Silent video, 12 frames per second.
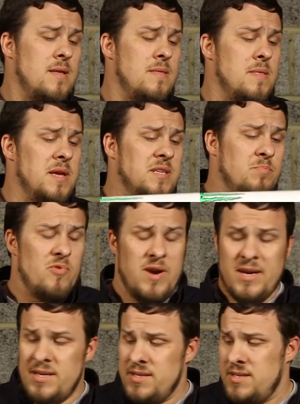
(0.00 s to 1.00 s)
This
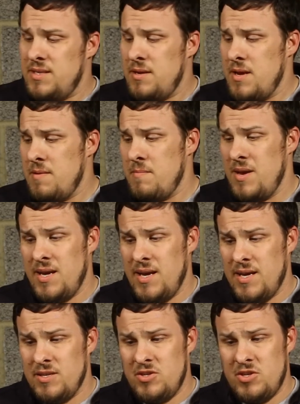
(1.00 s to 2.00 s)
brings me
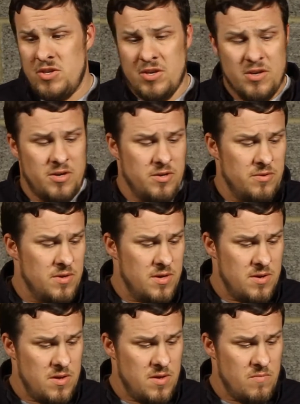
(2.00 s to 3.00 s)
into
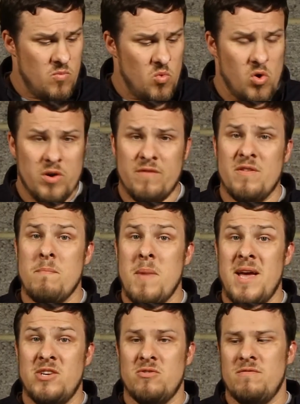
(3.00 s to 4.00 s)
one of the
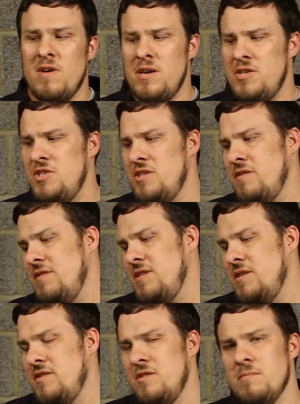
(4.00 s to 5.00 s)
major advantages of
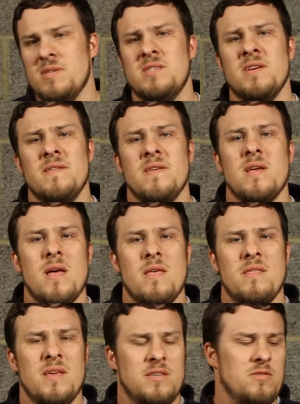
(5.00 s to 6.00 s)
this system. Is
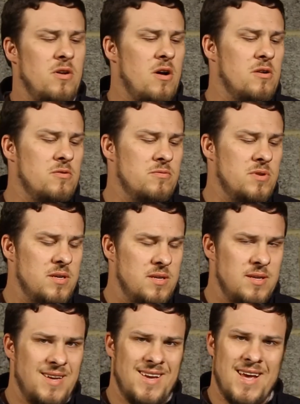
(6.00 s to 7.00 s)
this will hold
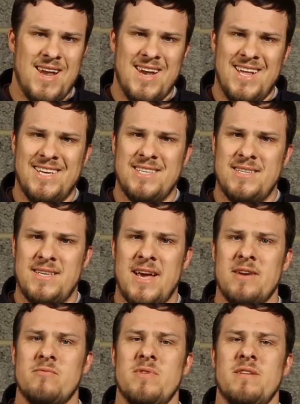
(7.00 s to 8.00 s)
at least
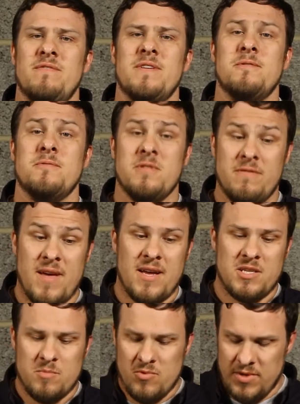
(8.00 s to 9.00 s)
10 refills of
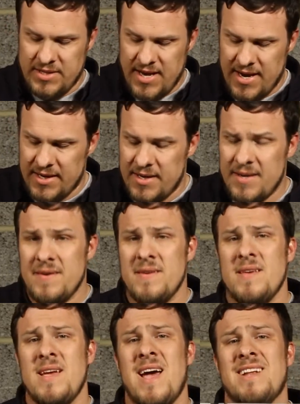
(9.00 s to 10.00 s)
that smaller tank,
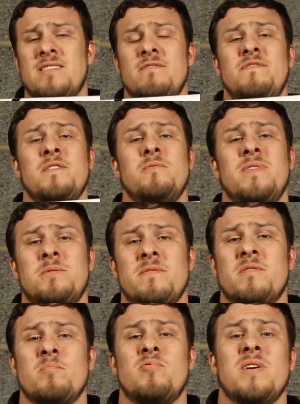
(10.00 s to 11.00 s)
and to fill this
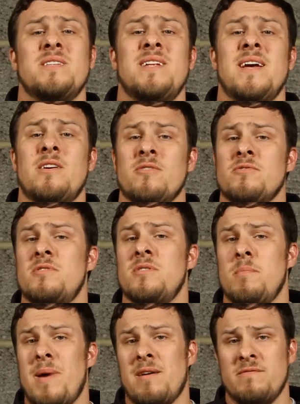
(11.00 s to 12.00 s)
with compressed air
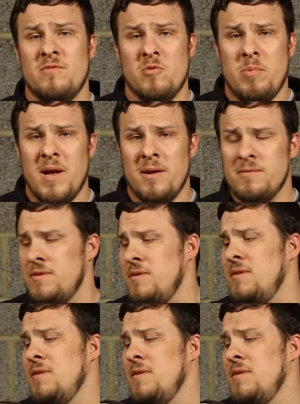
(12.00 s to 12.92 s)
costs about £4.